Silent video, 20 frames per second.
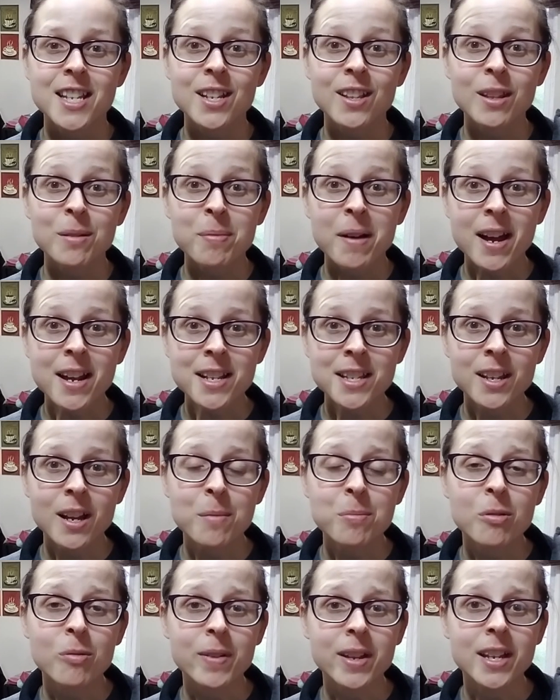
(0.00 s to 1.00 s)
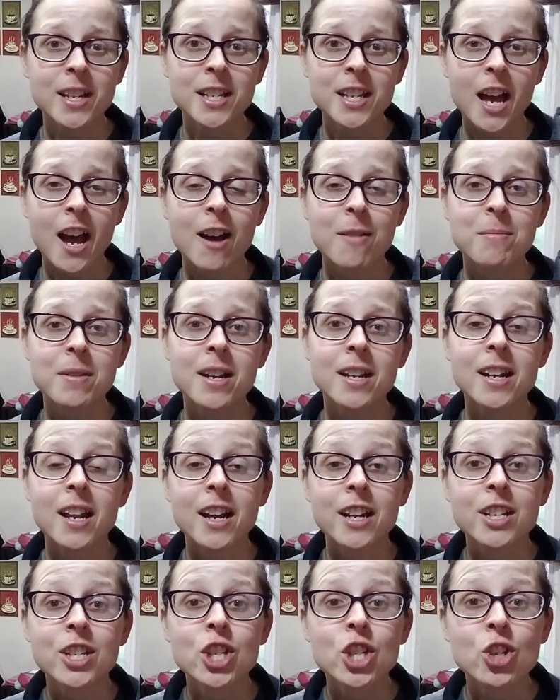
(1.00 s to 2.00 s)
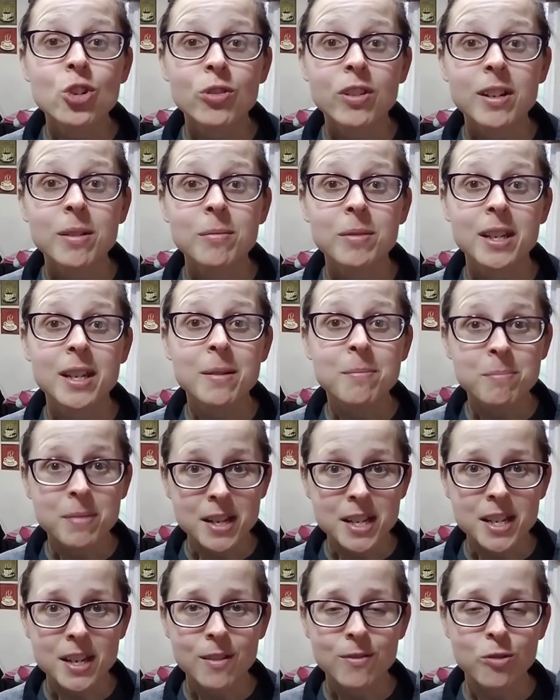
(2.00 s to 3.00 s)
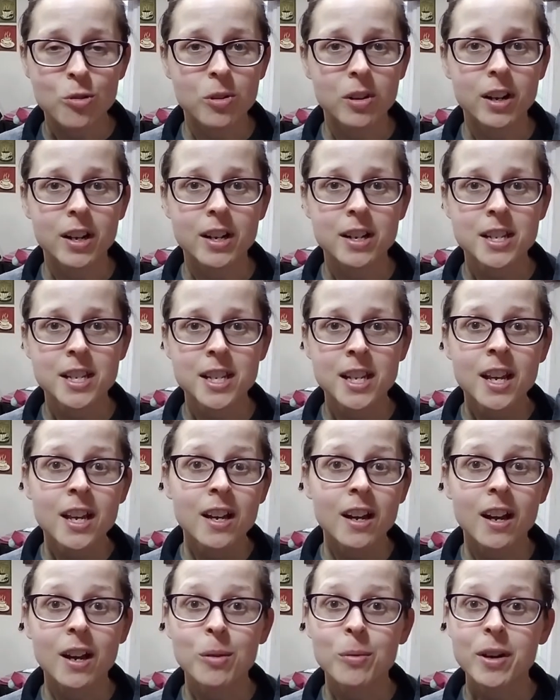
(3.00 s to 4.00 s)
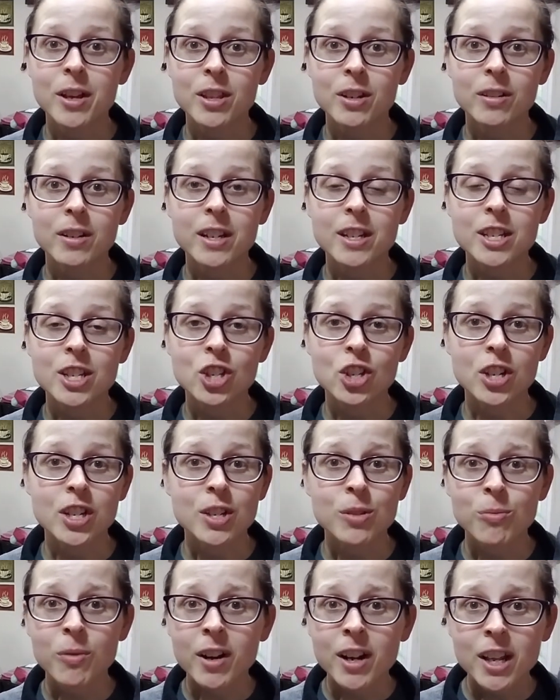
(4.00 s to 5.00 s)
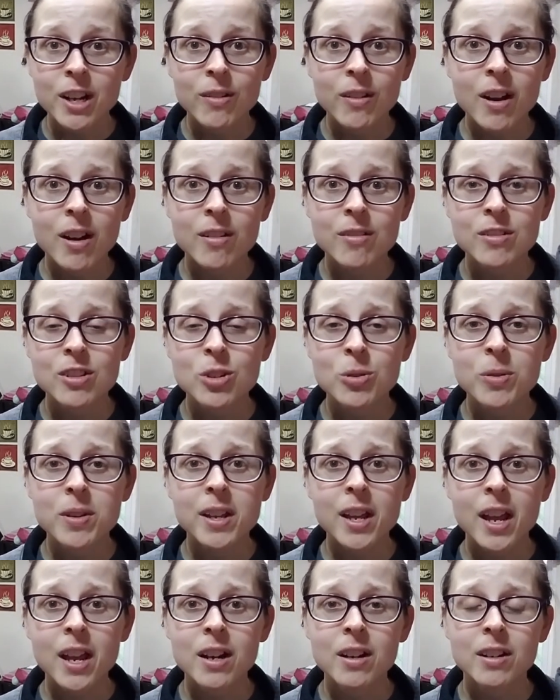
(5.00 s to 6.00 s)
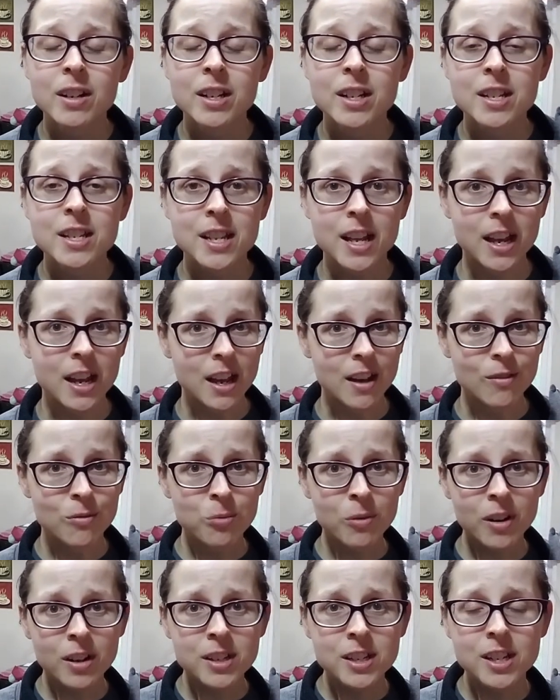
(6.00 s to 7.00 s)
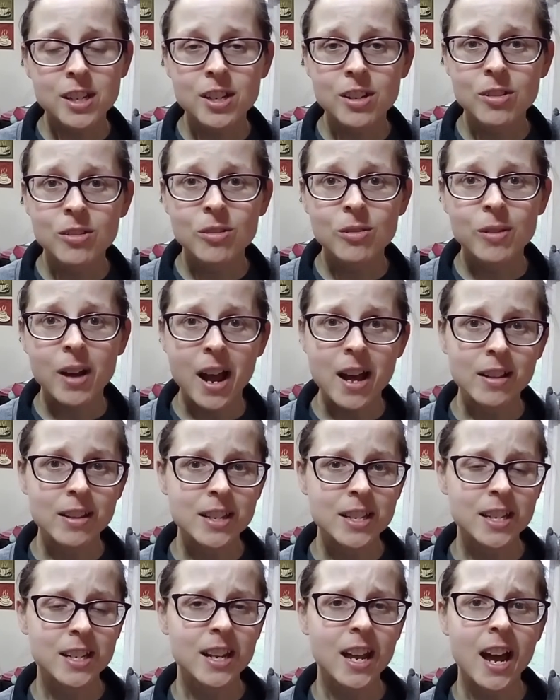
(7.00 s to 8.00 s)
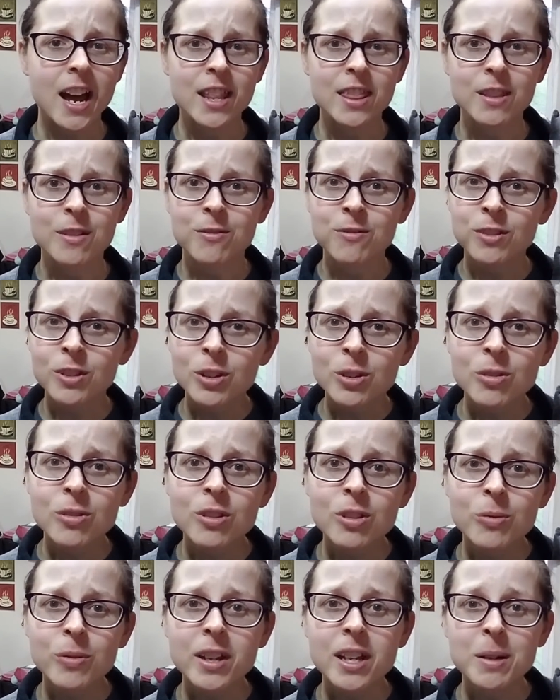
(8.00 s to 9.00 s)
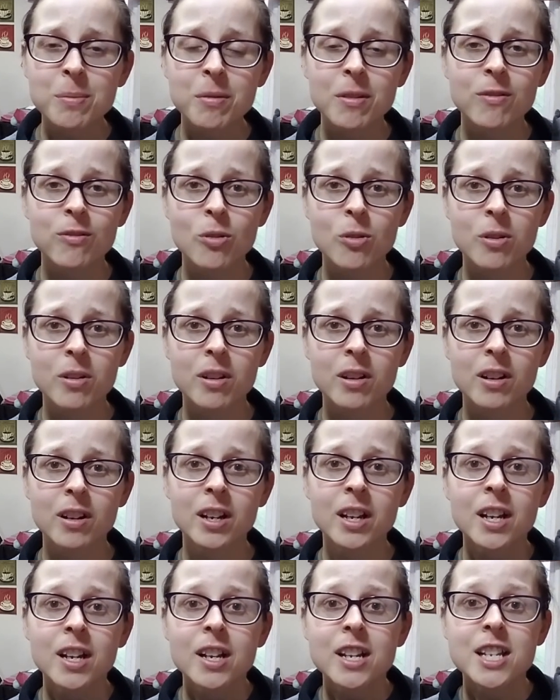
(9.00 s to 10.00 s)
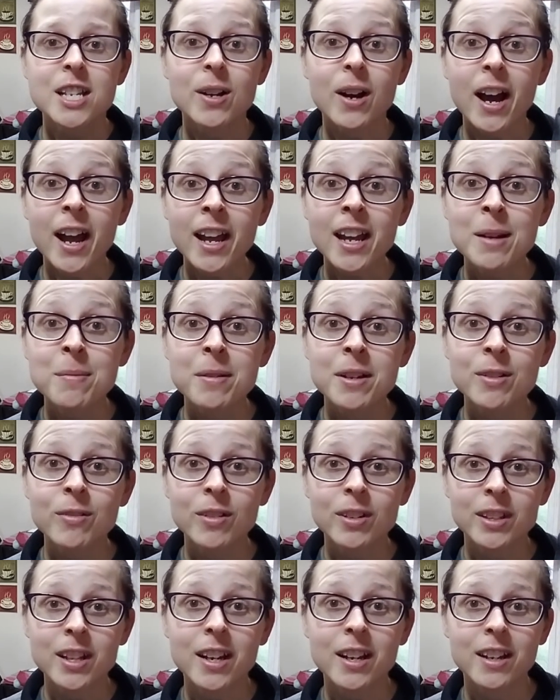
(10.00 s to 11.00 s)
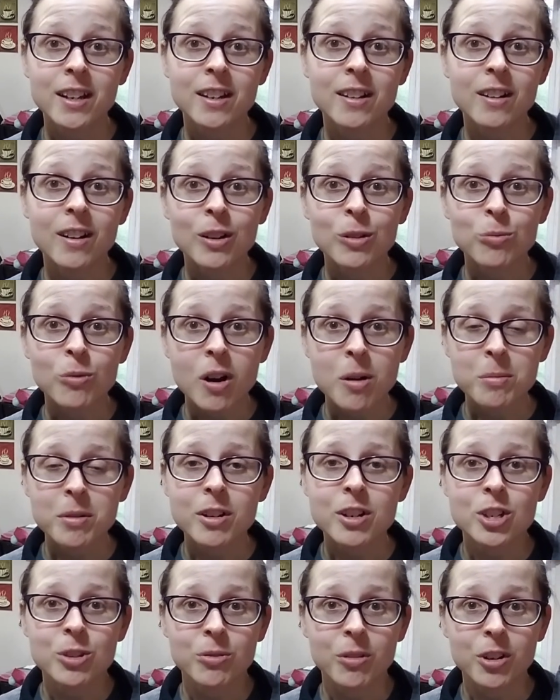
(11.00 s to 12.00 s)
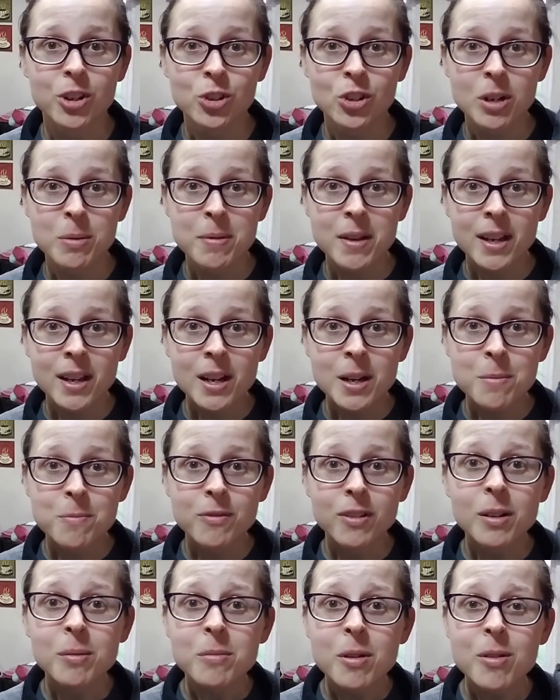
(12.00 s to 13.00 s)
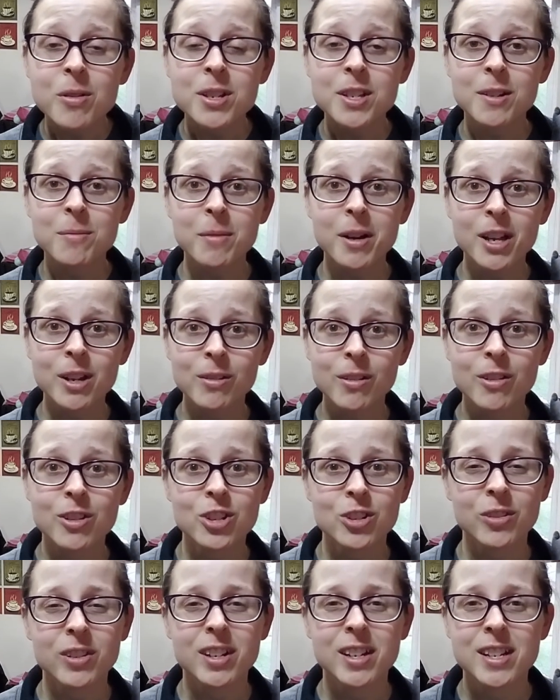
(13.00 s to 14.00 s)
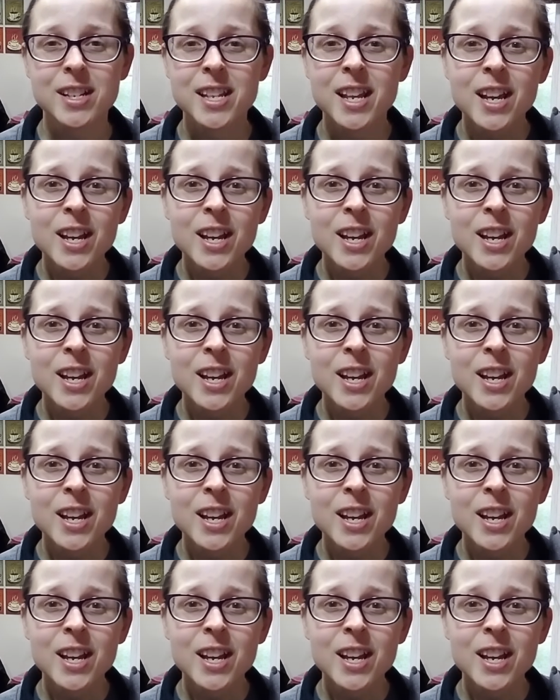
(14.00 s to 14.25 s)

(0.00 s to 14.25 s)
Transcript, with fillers: the past couple weeks have been extremely busy for us uh, whether it's just running around doing errands, I have work to do, Allison had the flu the week before, so I had been relying on Walmart's grocery pickup for most of my groceries,